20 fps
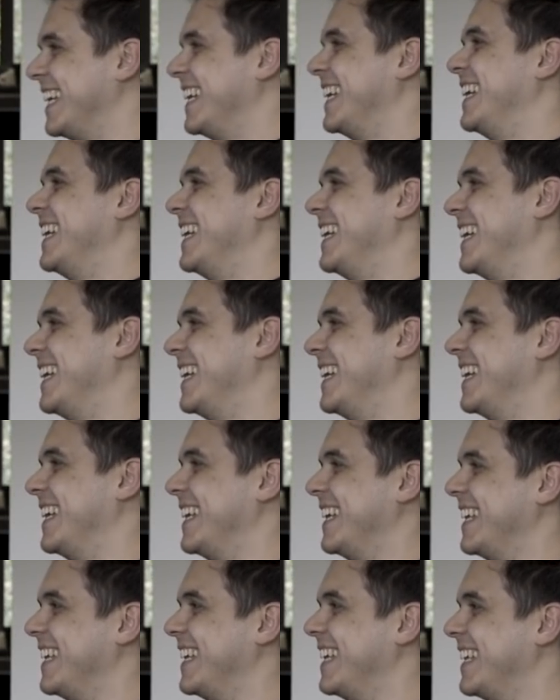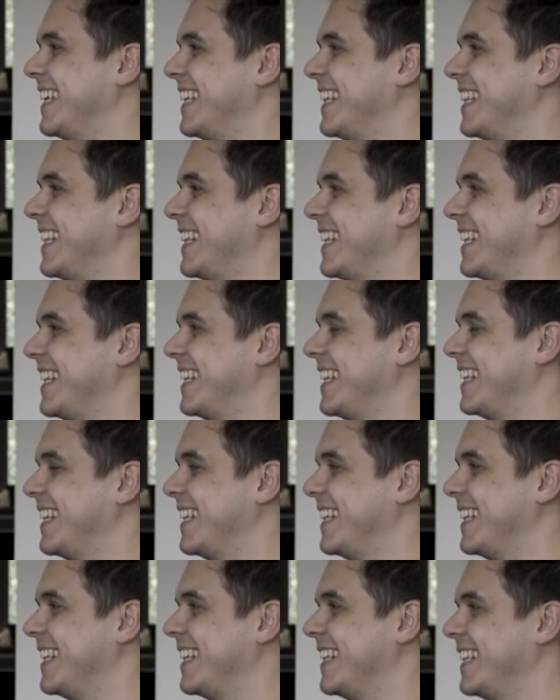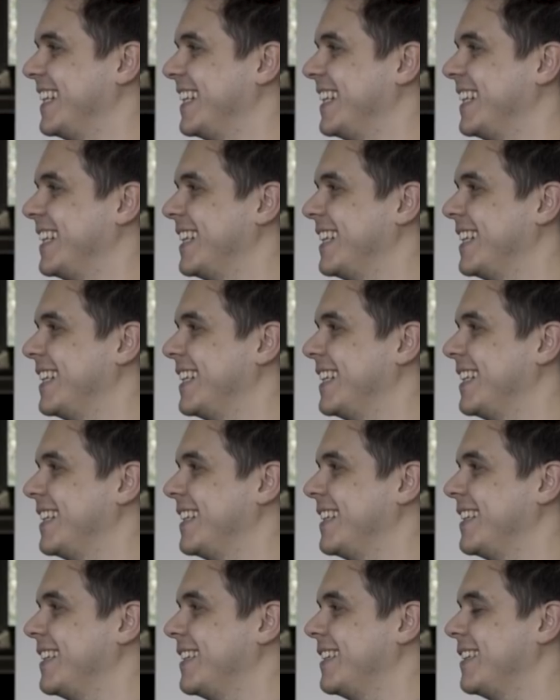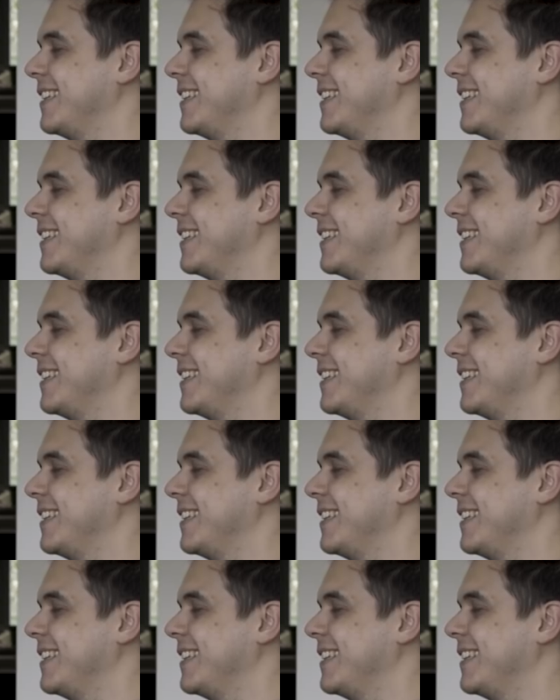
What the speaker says: [no speech]